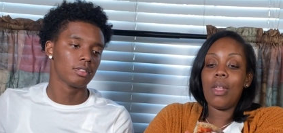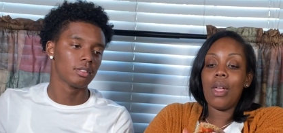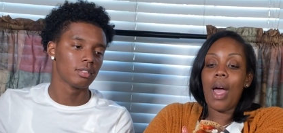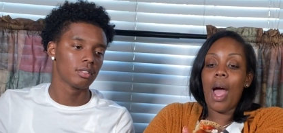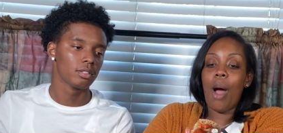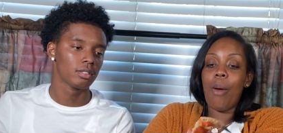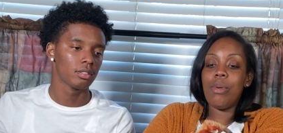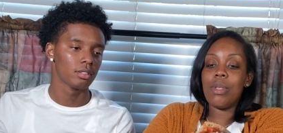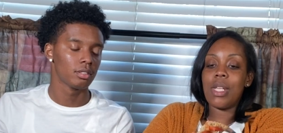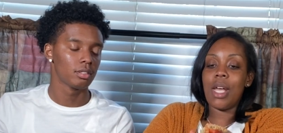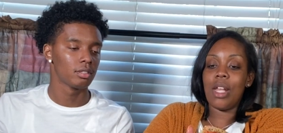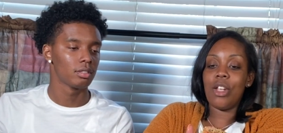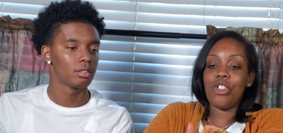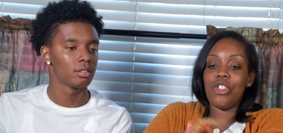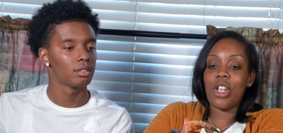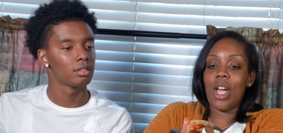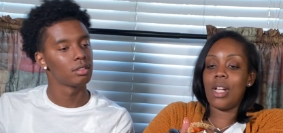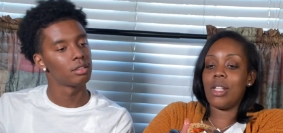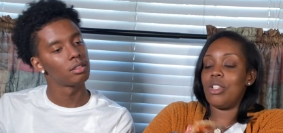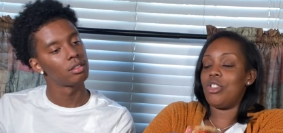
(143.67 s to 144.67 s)
Speaker 1: I was kind of
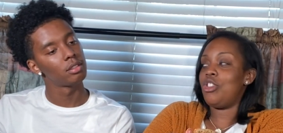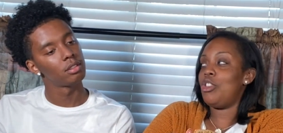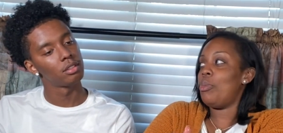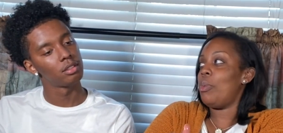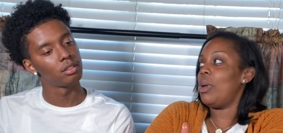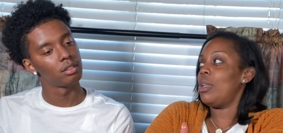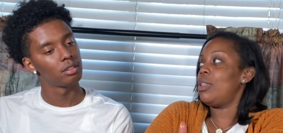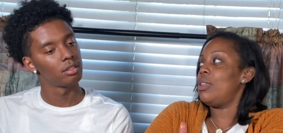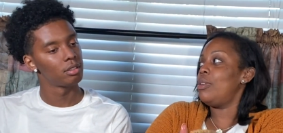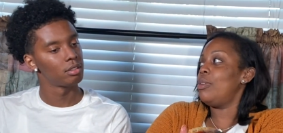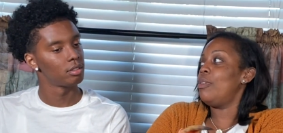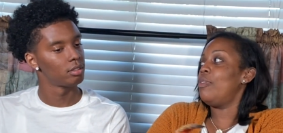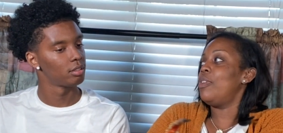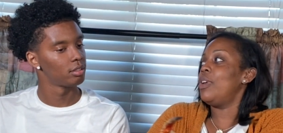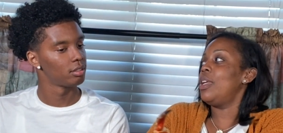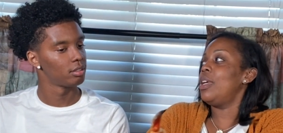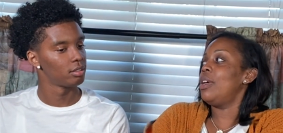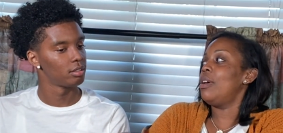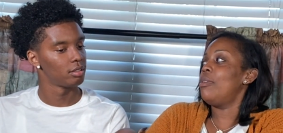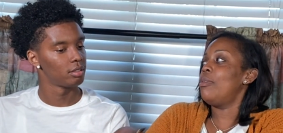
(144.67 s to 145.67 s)
shocked that you wanted to do a
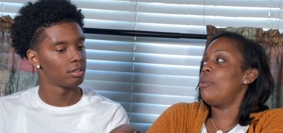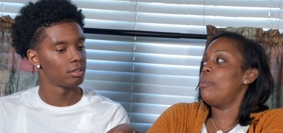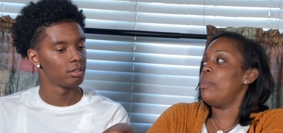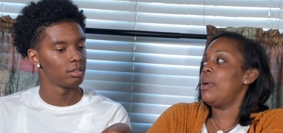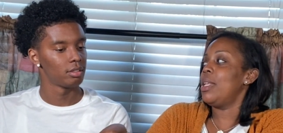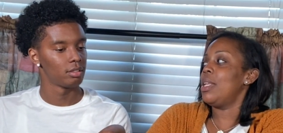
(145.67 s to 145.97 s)
video with me